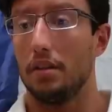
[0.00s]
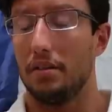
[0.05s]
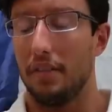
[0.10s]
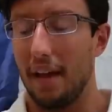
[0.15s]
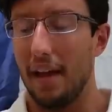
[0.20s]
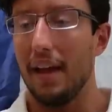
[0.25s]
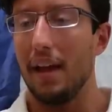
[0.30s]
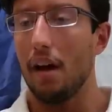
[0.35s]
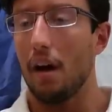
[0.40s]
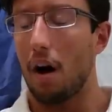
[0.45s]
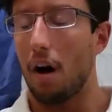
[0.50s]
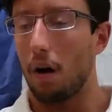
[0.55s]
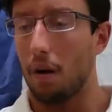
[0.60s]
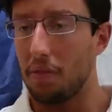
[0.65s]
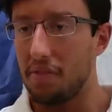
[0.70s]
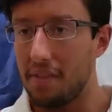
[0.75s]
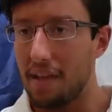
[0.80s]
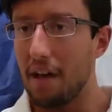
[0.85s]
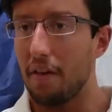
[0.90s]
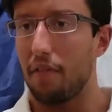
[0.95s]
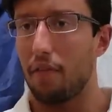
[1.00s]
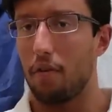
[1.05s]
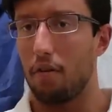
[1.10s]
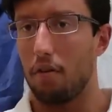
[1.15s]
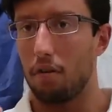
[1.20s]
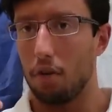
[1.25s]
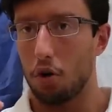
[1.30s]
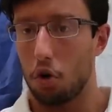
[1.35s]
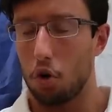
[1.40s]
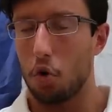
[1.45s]
They are
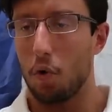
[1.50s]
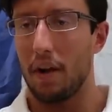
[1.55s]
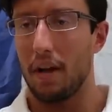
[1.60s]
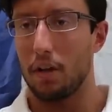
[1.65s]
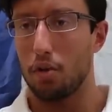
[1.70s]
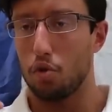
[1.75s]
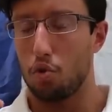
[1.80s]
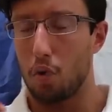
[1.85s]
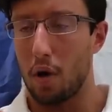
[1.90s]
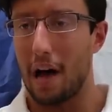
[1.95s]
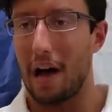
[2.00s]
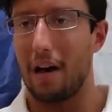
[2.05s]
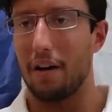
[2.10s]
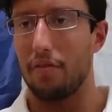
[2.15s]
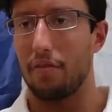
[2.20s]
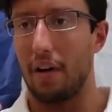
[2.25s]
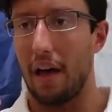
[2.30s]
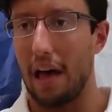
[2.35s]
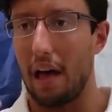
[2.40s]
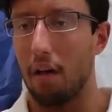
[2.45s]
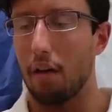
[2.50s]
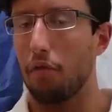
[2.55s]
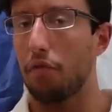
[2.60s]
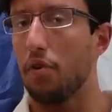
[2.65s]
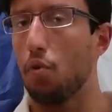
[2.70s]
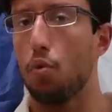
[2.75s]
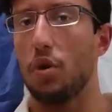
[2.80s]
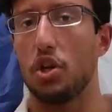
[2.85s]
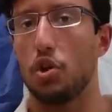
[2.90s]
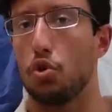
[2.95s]
never going to have
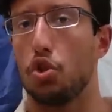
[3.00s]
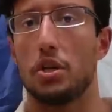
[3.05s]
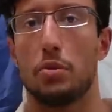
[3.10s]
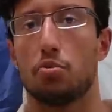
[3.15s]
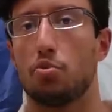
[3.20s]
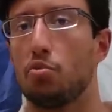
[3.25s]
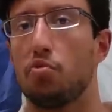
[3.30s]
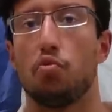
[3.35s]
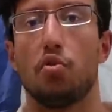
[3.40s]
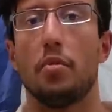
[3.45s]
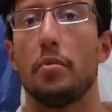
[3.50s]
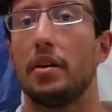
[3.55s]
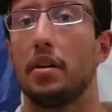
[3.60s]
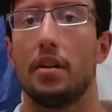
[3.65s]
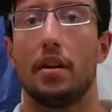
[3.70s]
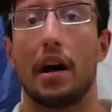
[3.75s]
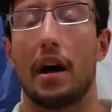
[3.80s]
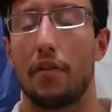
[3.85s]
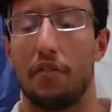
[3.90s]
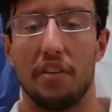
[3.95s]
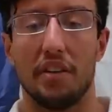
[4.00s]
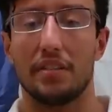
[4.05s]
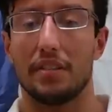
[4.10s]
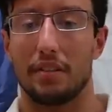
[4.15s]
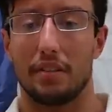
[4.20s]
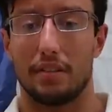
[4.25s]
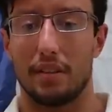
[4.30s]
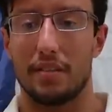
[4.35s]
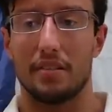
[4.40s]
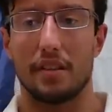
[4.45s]
healthy relationships with women. I think
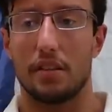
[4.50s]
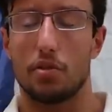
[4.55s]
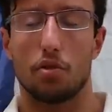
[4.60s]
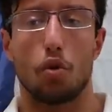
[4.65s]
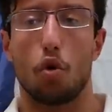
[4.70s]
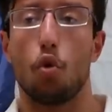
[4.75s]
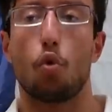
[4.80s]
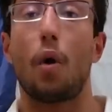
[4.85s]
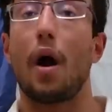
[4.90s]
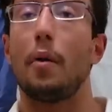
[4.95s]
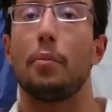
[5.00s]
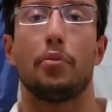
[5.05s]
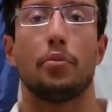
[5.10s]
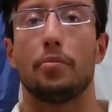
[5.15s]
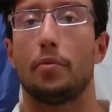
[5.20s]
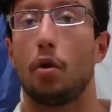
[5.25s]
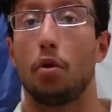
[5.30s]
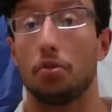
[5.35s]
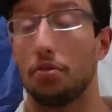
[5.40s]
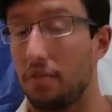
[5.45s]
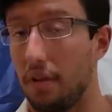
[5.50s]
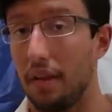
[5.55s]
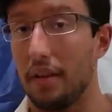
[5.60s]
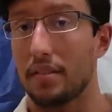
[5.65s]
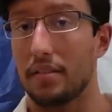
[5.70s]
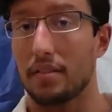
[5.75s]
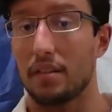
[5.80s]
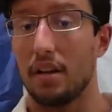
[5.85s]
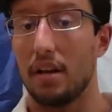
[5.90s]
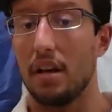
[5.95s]
that this is a wrap on
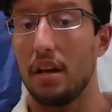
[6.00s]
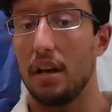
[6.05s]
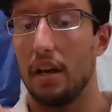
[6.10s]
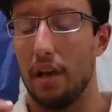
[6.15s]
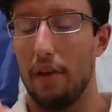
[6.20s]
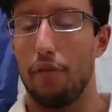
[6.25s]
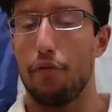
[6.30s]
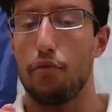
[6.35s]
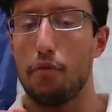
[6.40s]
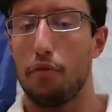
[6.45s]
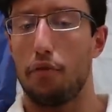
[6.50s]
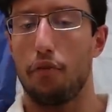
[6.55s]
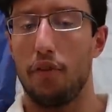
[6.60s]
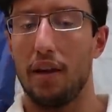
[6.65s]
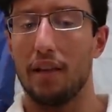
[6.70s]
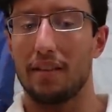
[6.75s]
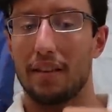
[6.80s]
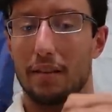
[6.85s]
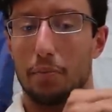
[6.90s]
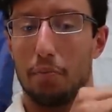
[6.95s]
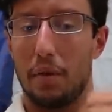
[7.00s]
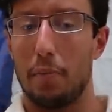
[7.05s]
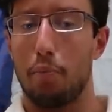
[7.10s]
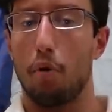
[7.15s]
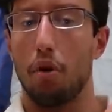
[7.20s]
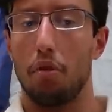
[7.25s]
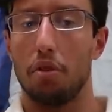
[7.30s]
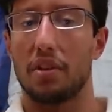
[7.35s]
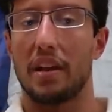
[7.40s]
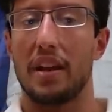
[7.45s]
this. If you think that
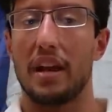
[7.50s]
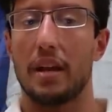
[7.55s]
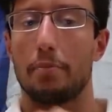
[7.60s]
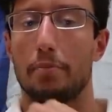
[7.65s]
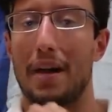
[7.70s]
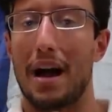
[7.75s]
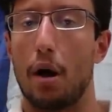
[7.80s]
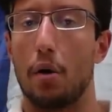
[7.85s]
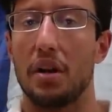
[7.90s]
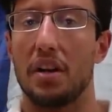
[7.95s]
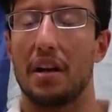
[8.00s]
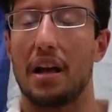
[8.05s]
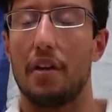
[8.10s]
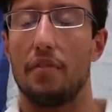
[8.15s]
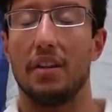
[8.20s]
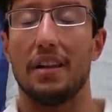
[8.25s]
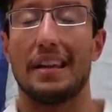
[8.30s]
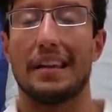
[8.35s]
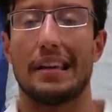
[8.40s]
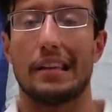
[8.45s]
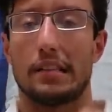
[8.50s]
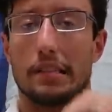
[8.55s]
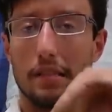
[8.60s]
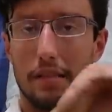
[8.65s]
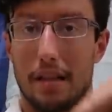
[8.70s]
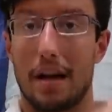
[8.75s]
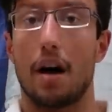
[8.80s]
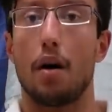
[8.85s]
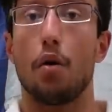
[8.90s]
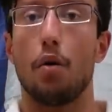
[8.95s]
people are not getting married and having kids
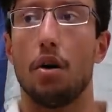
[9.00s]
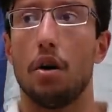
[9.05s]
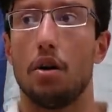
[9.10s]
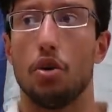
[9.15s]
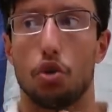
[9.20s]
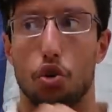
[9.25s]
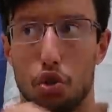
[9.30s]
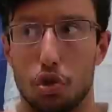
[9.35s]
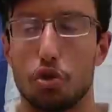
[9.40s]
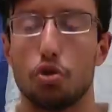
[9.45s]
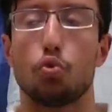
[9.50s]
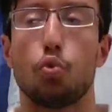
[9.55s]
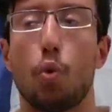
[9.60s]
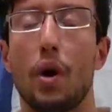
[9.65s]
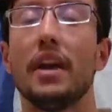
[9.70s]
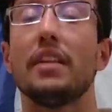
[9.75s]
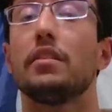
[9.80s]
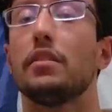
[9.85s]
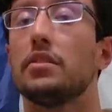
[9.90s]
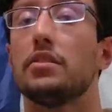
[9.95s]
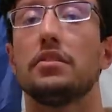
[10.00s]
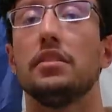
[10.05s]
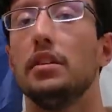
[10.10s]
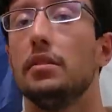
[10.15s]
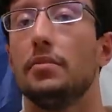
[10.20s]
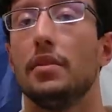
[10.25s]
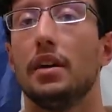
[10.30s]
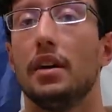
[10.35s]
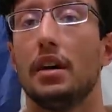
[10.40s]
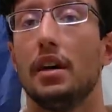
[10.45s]
now, just wait and
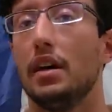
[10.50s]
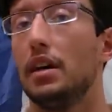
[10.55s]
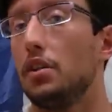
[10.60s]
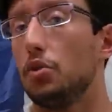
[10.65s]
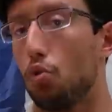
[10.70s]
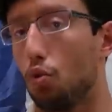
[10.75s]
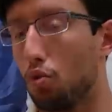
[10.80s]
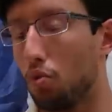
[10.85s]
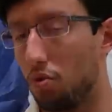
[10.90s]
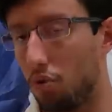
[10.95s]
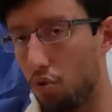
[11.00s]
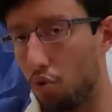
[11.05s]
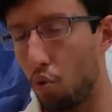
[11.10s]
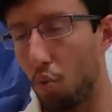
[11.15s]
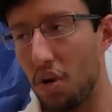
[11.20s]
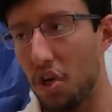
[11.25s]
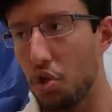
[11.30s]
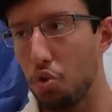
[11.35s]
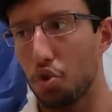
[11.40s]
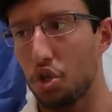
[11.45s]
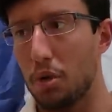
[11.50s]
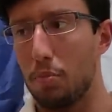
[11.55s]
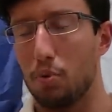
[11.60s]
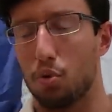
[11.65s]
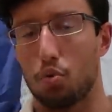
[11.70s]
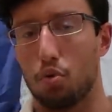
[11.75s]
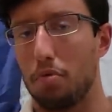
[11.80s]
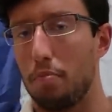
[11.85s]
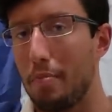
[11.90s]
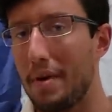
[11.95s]
see. The, the relationship
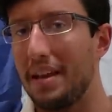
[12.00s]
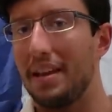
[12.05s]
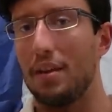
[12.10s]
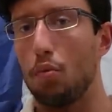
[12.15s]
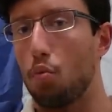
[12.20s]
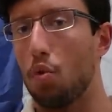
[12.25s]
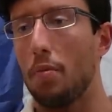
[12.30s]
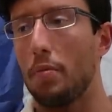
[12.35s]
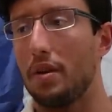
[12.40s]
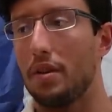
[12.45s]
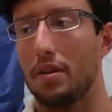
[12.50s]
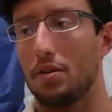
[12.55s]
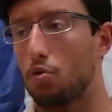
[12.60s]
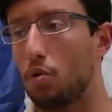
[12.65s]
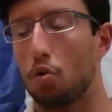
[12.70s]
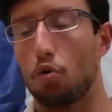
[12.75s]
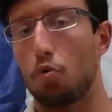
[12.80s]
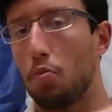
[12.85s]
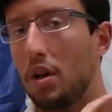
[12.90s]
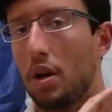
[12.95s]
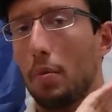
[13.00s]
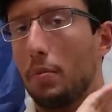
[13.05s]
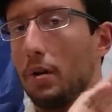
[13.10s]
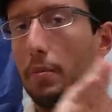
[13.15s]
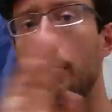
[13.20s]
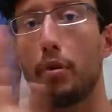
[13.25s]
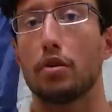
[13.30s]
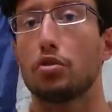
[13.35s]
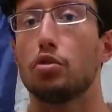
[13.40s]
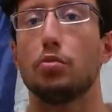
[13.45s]
between men and women is going to become
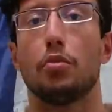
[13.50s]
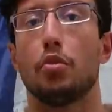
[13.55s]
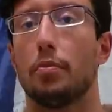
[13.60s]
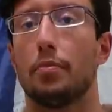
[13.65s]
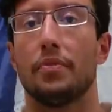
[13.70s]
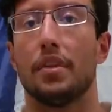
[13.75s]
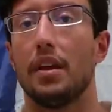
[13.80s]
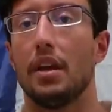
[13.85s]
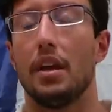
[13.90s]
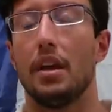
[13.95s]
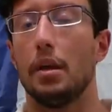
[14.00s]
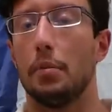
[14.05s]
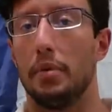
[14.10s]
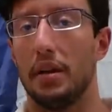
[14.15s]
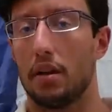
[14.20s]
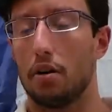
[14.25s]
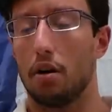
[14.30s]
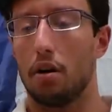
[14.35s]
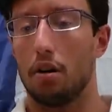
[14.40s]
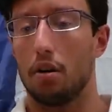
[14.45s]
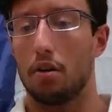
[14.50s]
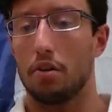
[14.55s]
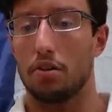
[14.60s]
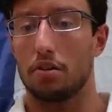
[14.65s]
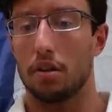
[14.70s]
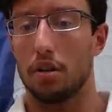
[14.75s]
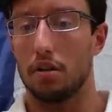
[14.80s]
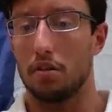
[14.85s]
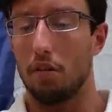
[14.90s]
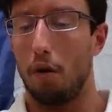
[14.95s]
impossible
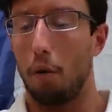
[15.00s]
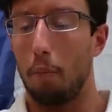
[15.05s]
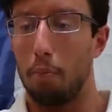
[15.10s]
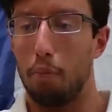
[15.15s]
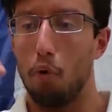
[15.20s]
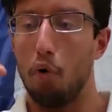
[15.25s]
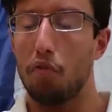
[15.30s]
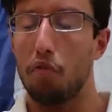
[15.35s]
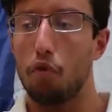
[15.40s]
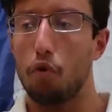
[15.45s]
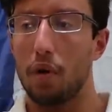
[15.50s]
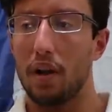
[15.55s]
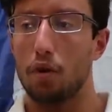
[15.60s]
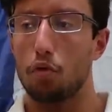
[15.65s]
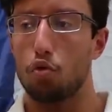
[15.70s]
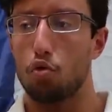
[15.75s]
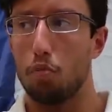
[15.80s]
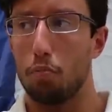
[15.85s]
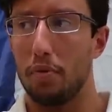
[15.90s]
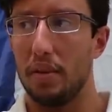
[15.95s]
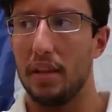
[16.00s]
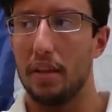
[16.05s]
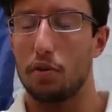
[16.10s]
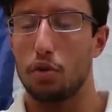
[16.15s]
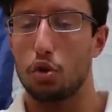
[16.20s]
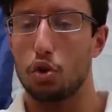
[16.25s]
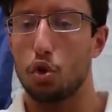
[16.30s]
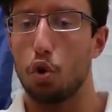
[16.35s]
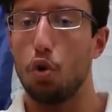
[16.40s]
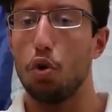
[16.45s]
because they are both going to be
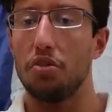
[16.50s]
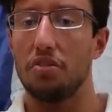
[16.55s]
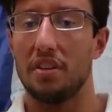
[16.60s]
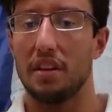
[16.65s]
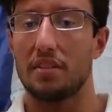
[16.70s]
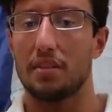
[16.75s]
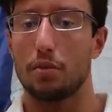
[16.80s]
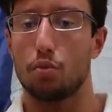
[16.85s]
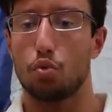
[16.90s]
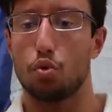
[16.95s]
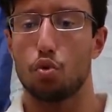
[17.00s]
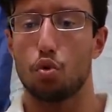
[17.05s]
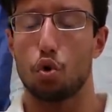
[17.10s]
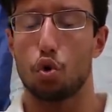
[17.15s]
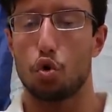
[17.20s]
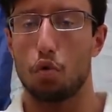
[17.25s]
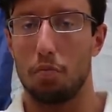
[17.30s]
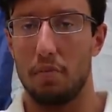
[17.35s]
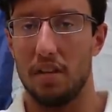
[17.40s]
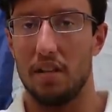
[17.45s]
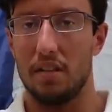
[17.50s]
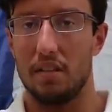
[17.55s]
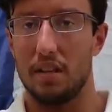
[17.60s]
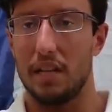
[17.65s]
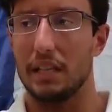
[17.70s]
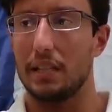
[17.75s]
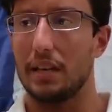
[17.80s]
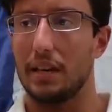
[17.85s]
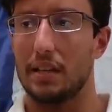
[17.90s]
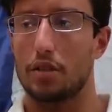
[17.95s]
so addicted to social
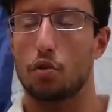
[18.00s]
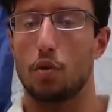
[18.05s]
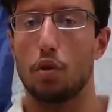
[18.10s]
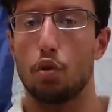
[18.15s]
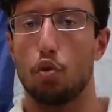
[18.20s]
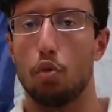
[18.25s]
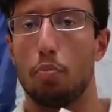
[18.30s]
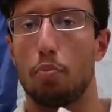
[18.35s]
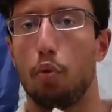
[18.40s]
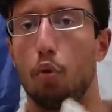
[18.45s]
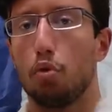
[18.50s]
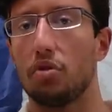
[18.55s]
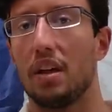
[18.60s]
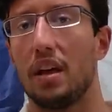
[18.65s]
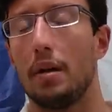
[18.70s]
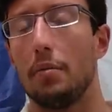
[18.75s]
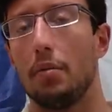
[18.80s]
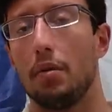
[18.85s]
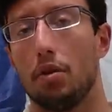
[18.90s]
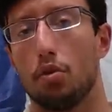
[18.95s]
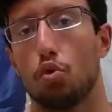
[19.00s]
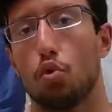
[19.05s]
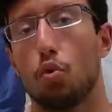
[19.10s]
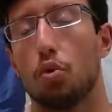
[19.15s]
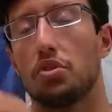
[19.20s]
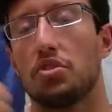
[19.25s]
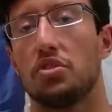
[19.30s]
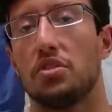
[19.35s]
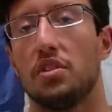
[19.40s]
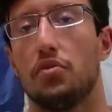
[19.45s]
media that it's going to pull them
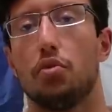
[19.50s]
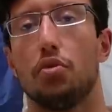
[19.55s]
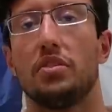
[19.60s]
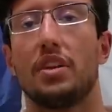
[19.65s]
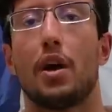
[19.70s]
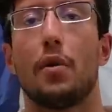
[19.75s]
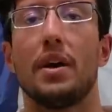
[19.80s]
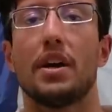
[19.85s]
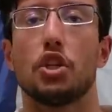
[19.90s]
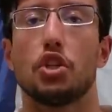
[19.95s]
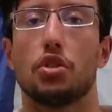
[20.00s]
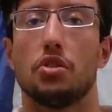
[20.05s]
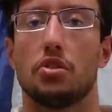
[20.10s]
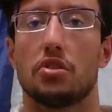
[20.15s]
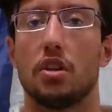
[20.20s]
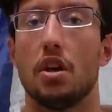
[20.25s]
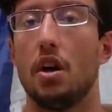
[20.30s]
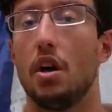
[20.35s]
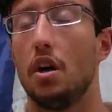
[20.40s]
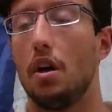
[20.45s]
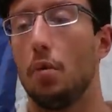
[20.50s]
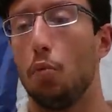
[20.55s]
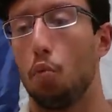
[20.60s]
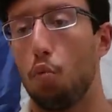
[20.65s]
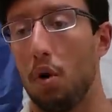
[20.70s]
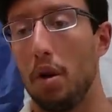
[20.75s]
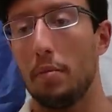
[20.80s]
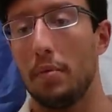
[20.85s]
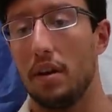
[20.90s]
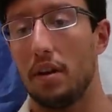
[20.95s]
towards different directions
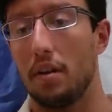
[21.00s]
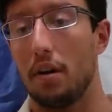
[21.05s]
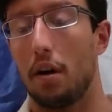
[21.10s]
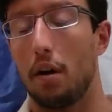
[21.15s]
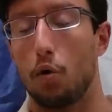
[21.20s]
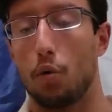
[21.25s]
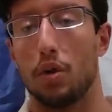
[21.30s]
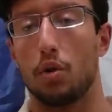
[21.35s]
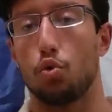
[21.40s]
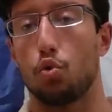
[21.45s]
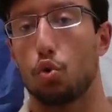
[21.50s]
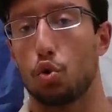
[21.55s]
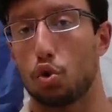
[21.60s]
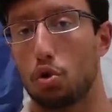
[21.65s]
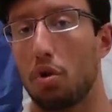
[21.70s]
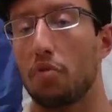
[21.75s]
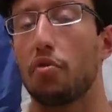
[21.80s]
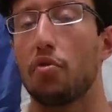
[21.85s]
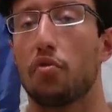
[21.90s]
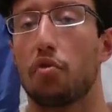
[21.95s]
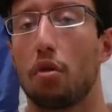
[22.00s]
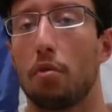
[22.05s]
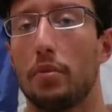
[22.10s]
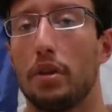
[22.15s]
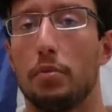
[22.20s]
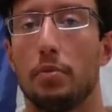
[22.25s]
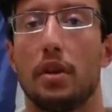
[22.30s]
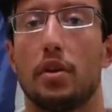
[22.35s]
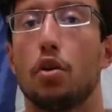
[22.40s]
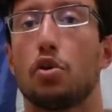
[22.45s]
women are going to suffer from
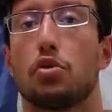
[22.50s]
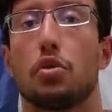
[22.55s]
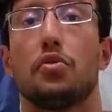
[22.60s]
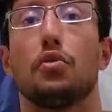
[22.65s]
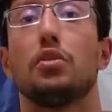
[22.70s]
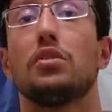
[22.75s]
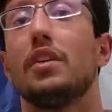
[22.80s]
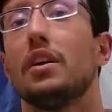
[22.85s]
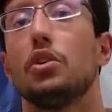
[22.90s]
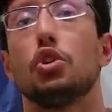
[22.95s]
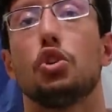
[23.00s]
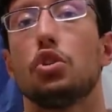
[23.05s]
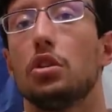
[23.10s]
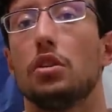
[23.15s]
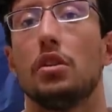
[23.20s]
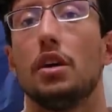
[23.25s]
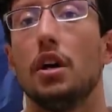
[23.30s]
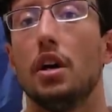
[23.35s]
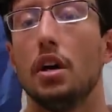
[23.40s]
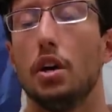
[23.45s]
it because of attention.